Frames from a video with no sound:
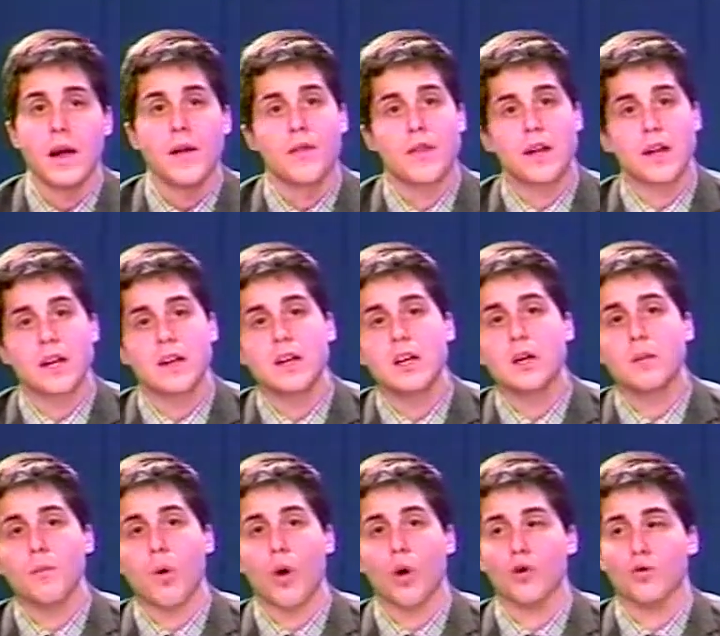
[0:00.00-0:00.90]
The Indian
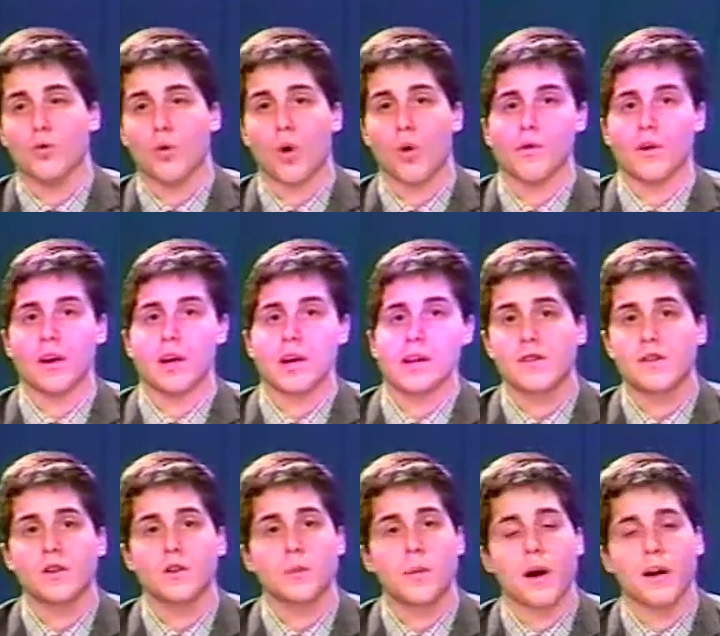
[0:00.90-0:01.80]
Mars rover is
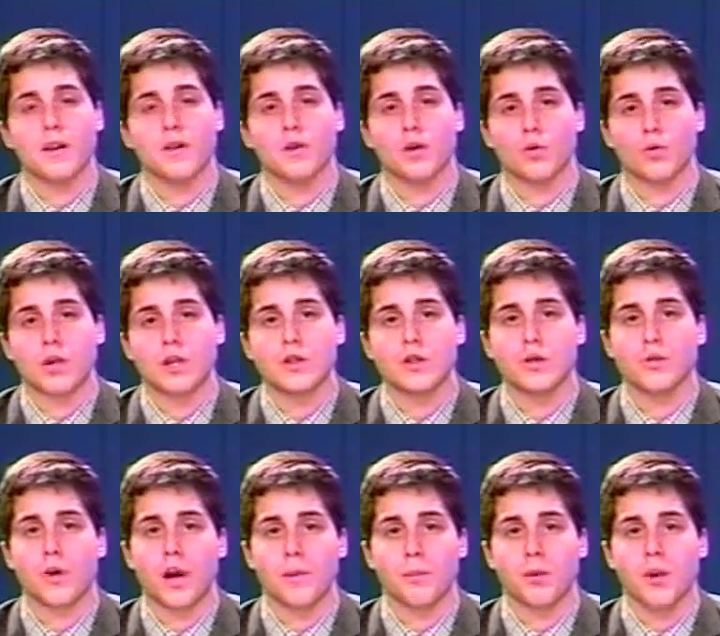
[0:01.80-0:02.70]
expected to reach the
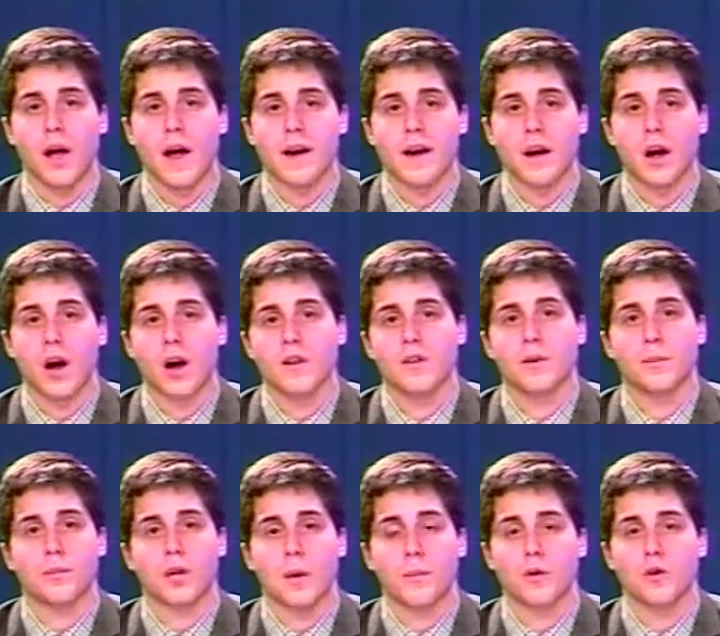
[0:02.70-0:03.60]
red planet on
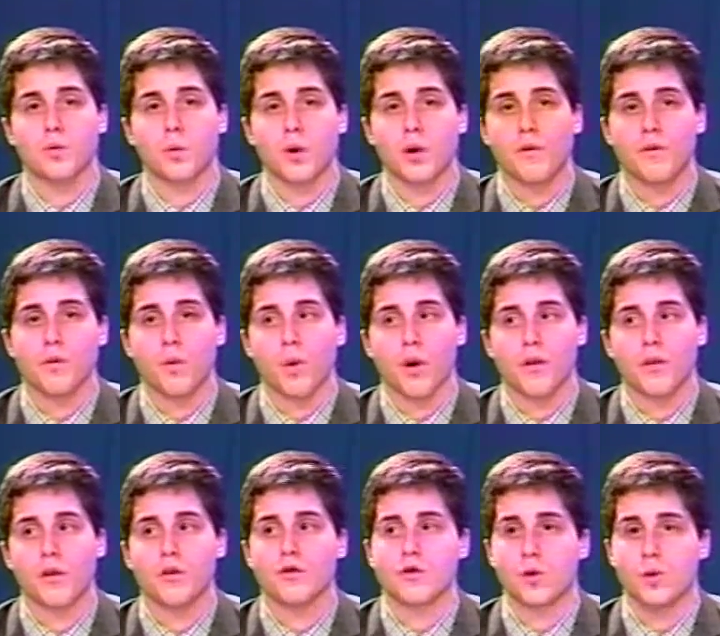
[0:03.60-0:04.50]
September 24th,
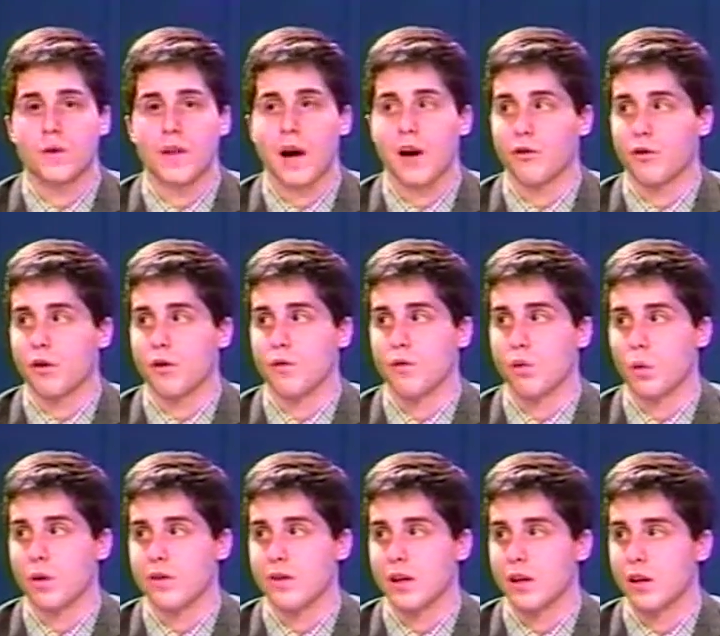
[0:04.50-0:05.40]

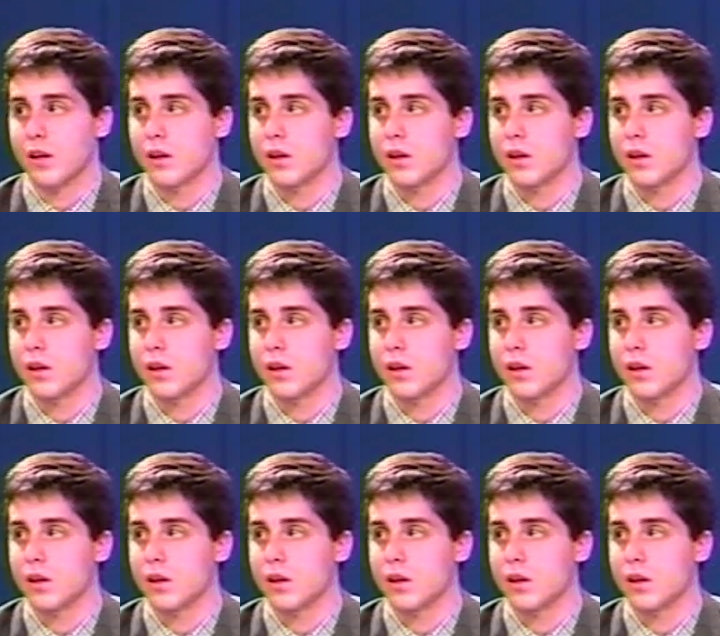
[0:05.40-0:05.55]
2014.